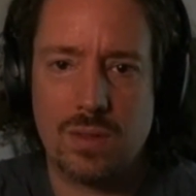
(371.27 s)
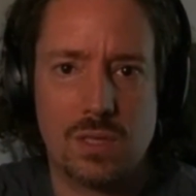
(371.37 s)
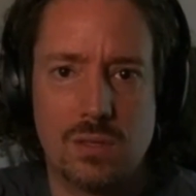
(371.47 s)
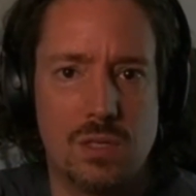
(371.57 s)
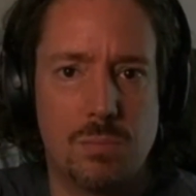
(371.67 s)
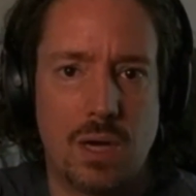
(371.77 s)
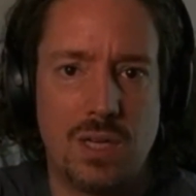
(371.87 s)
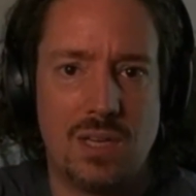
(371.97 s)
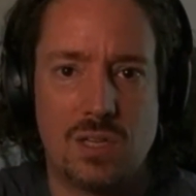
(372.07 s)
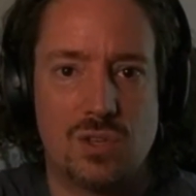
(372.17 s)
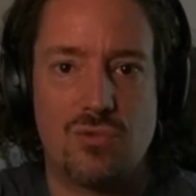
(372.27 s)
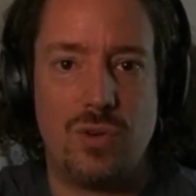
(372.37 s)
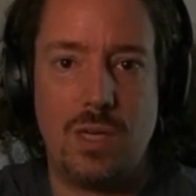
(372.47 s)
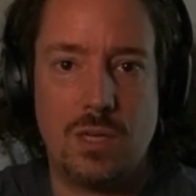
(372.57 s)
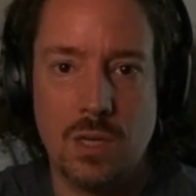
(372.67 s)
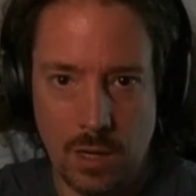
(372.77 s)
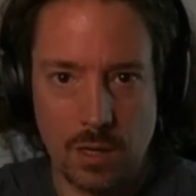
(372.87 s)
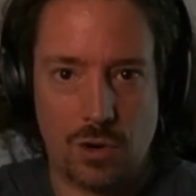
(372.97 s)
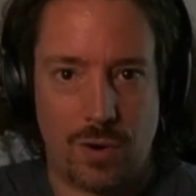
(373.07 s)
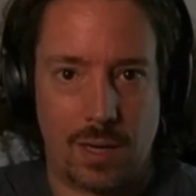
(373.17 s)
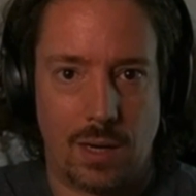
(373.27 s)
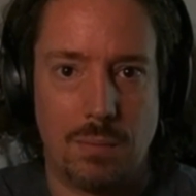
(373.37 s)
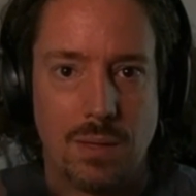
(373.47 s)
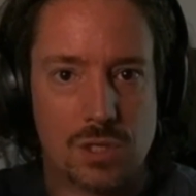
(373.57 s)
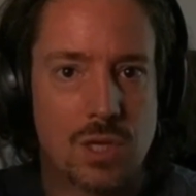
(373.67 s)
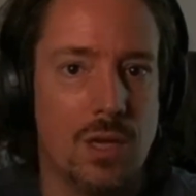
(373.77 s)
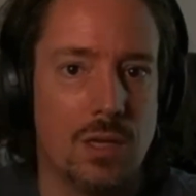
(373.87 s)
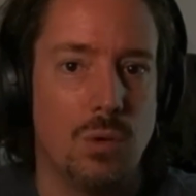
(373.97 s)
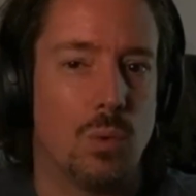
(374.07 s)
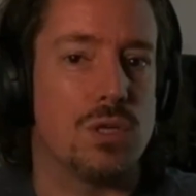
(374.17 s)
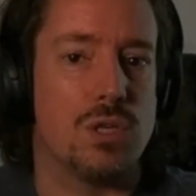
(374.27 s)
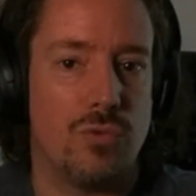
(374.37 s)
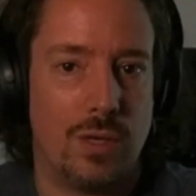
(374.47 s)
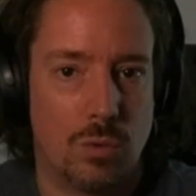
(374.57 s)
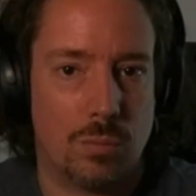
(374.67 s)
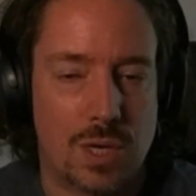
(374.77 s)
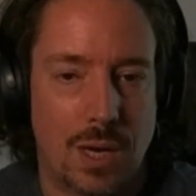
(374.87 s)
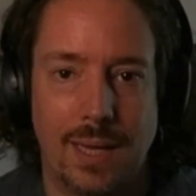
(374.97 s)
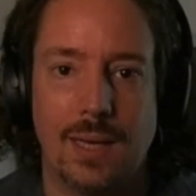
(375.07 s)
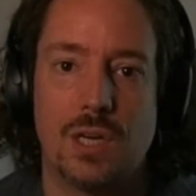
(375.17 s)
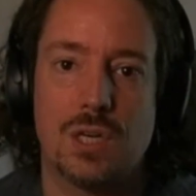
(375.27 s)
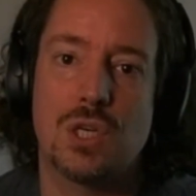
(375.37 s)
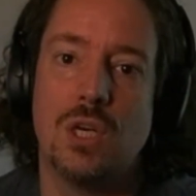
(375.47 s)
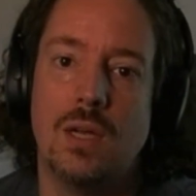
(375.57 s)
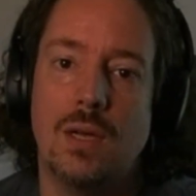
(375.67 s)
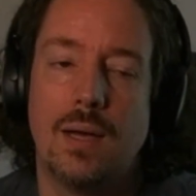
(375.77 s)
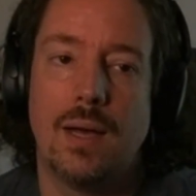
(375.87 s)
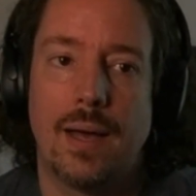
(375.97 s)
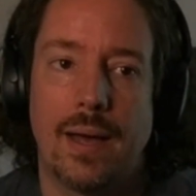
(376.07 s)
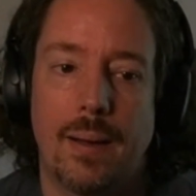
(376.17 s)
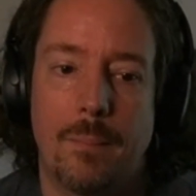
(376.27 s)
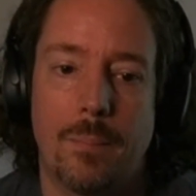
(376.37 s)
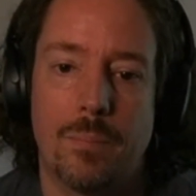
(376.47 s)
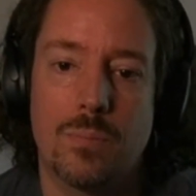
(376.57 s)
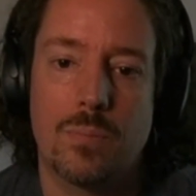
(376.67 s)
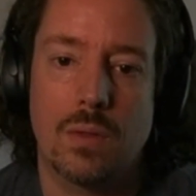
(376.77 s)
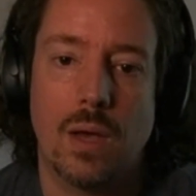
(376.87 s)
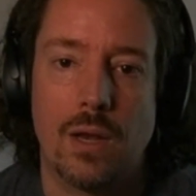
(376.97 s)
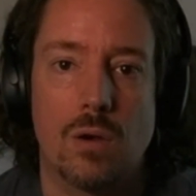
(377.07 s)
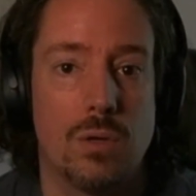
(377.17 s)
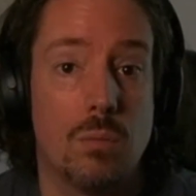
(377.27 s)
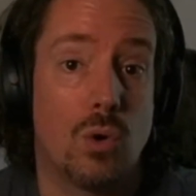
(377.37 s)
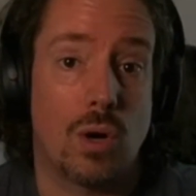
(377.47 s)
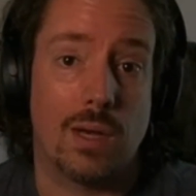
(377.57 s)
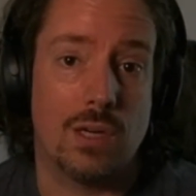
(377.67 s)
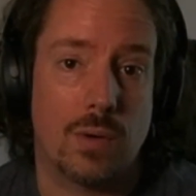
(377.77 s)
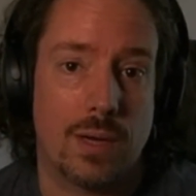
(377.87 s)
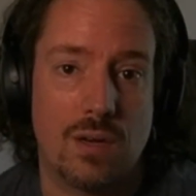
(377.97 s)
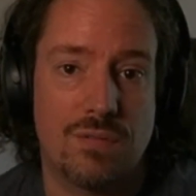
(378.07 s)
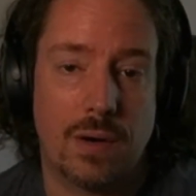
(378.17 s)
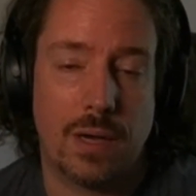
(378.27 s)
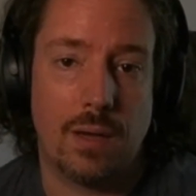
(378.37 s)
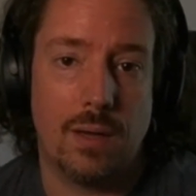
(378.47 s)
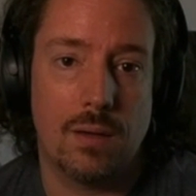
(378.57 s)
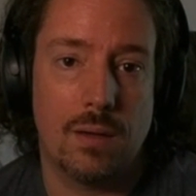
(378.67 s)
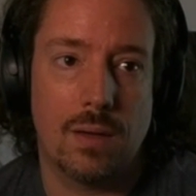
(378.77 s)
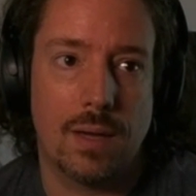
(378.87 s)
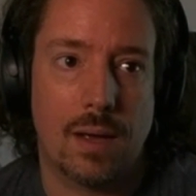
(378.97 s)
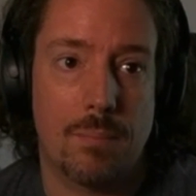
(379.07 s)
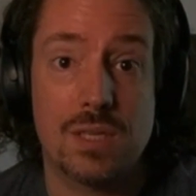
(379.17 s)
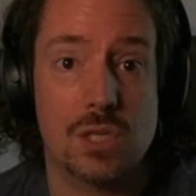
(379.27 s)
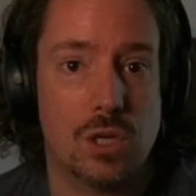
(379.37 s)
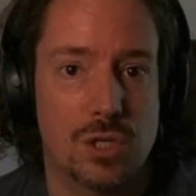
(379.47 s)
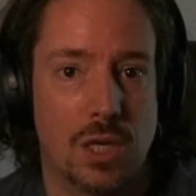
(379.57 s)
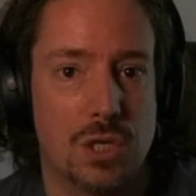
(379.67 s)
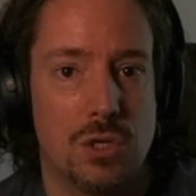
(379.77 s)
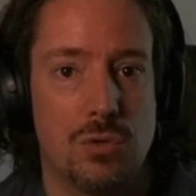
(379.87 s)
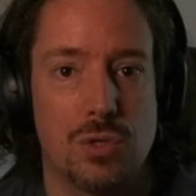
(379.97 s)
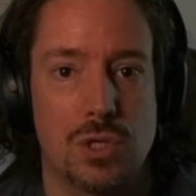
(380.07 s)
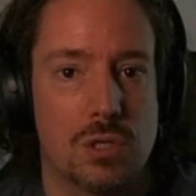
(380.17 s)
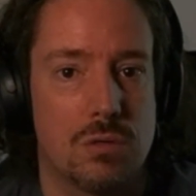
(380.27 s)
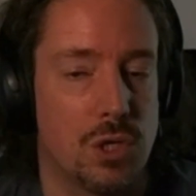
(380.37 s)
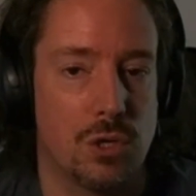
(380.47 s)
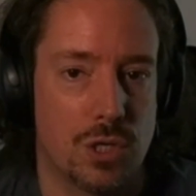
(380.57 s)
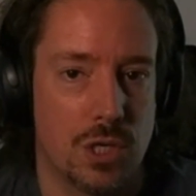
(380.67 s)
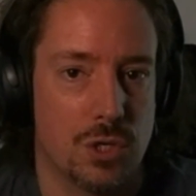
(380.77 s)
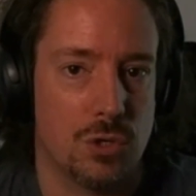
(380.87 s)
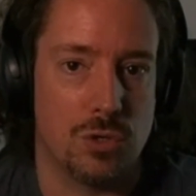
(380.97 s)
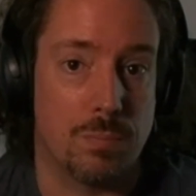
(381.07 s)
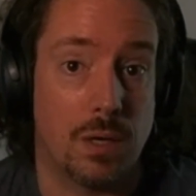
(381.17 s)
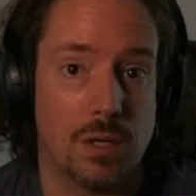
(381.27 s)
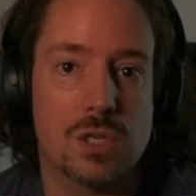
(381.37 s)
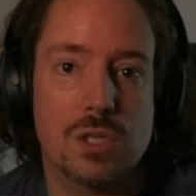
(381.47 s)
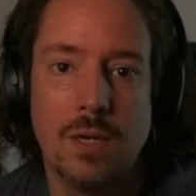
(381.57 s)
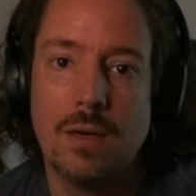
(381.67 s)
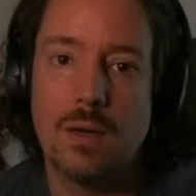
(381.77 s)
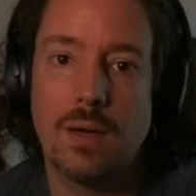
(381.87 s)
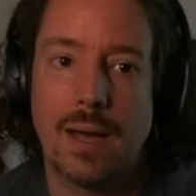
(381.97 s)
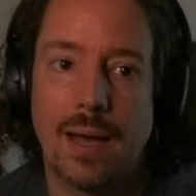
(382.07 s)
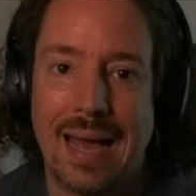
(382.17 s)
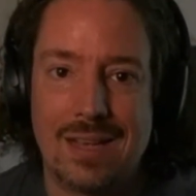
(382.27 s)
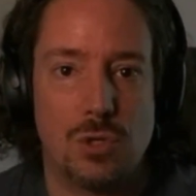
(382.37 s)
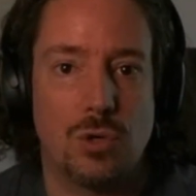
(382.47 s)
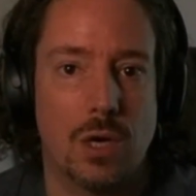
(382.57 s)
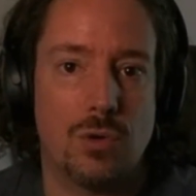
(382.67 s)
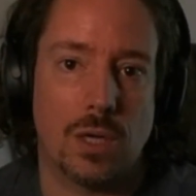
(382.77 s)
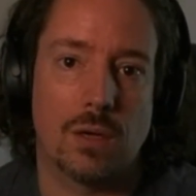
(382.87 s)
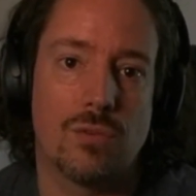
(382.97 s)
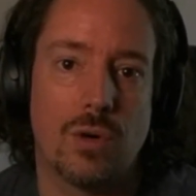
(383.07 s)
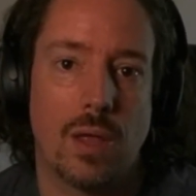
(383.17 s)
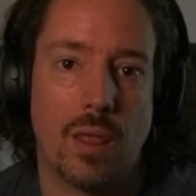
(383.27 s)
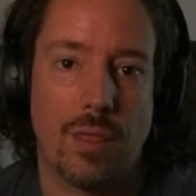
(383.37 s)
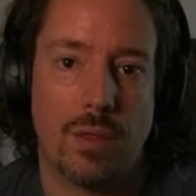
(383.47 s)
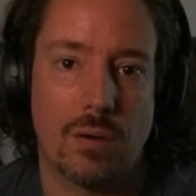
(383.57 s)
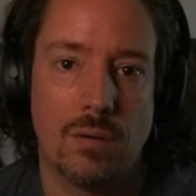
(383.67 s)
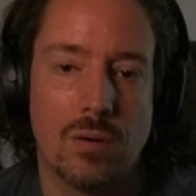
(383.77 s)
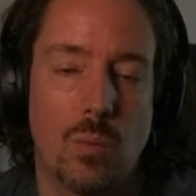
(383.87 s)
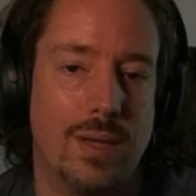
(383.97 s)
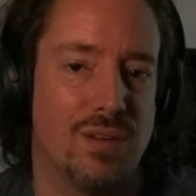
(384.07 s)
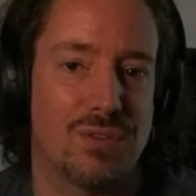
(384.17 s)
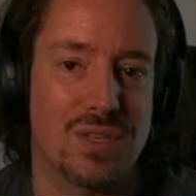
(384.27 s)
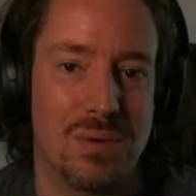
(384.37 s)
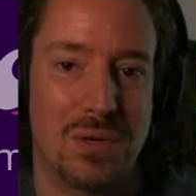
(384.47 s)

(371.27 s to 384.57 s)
this part here doesn't read correctly because you want it to read almost like English. And you're more likely to identify business logic issues, security issues, bugs as you're coding, rather than waiting for somebody to